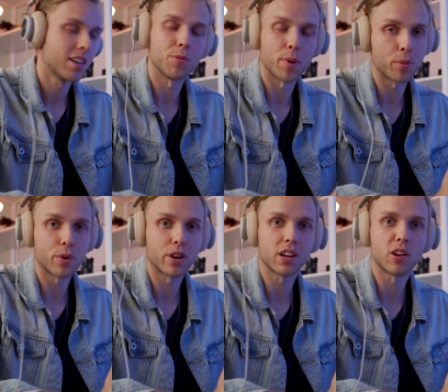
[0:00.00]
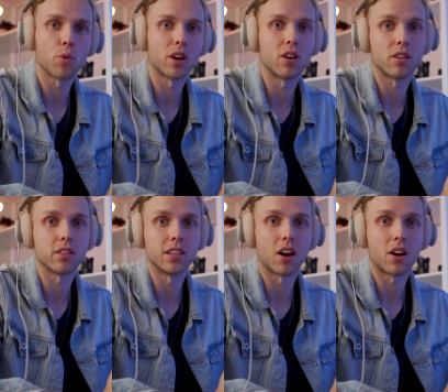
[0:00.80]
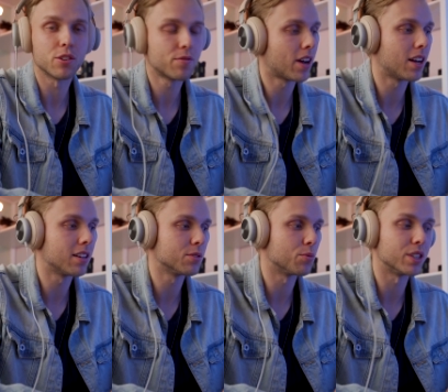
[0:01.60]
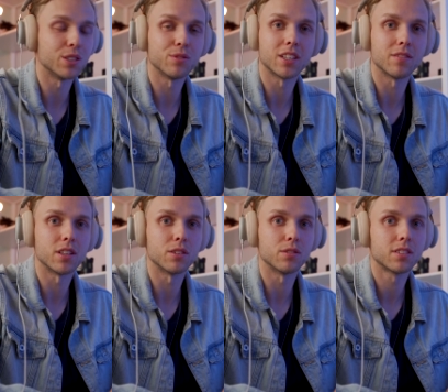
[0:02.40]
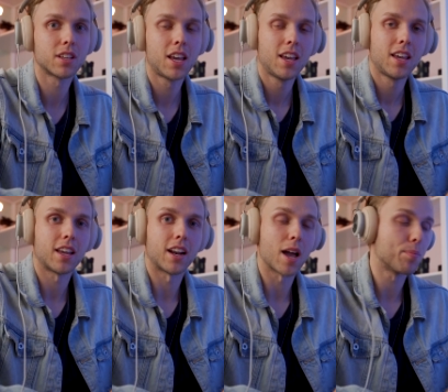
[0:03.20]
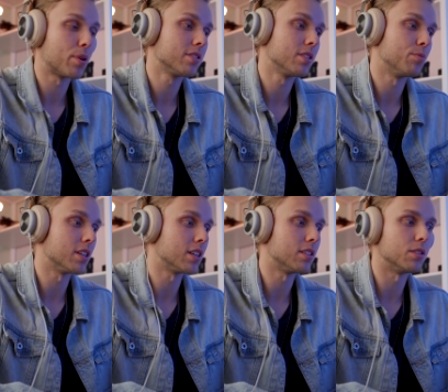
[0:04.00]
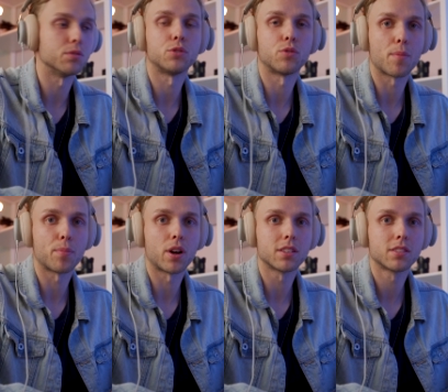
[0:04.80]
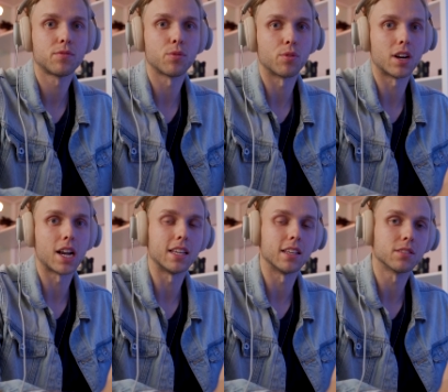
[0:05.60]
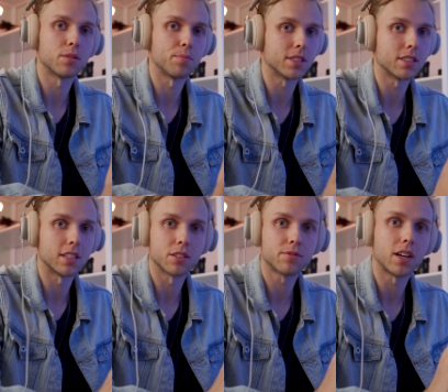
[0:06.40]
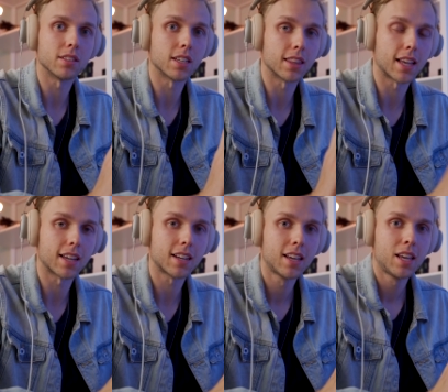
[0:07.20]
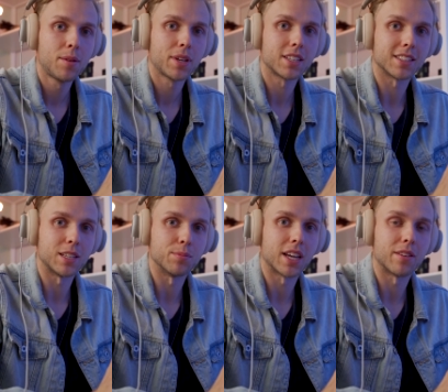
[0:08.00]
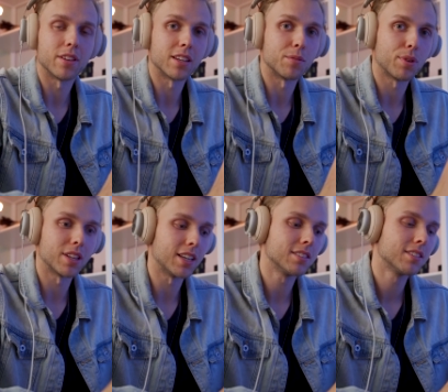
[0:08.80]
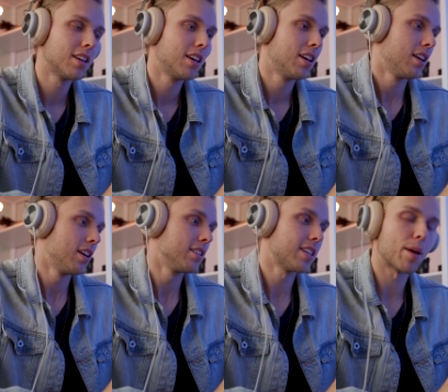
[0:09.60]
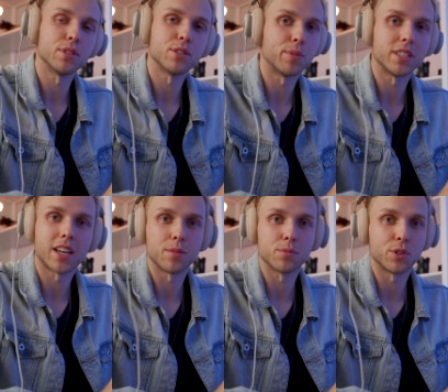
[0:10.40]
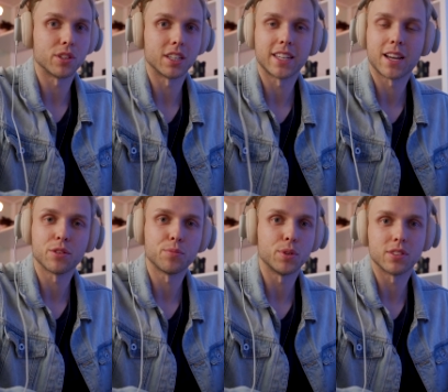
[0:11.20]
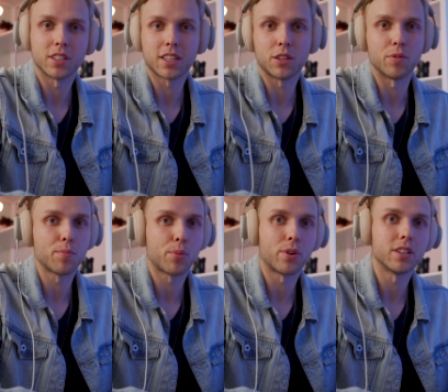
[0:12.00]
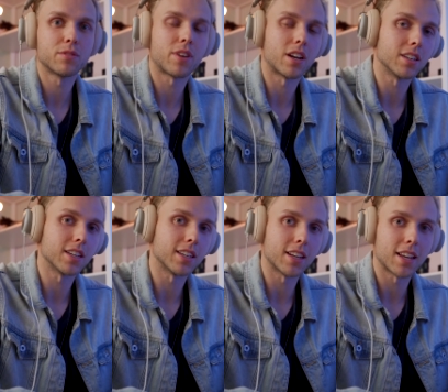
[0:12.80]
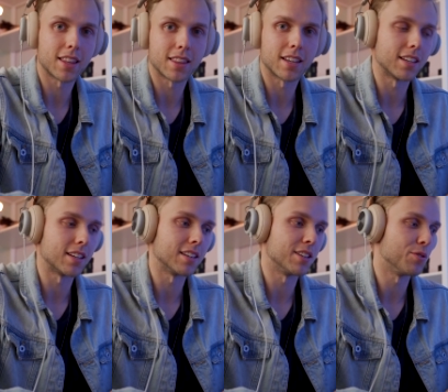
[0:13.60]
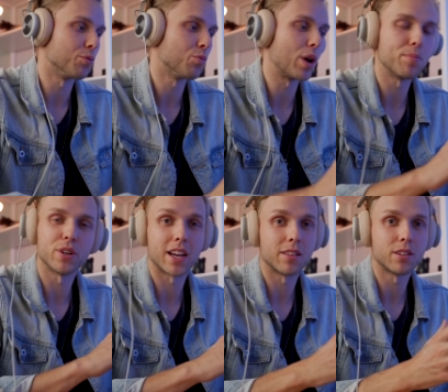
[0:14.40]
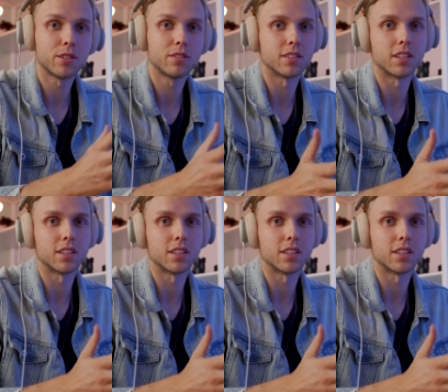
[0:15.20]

You may be wondering where are the audio files? Where do you save those? And I personally really like to use Dropbox for any sort of miscellaneous files like that because it keeps everything in place. It's happened so many times where you like download music, you import into Final Cut, and then you wipe your downloads, and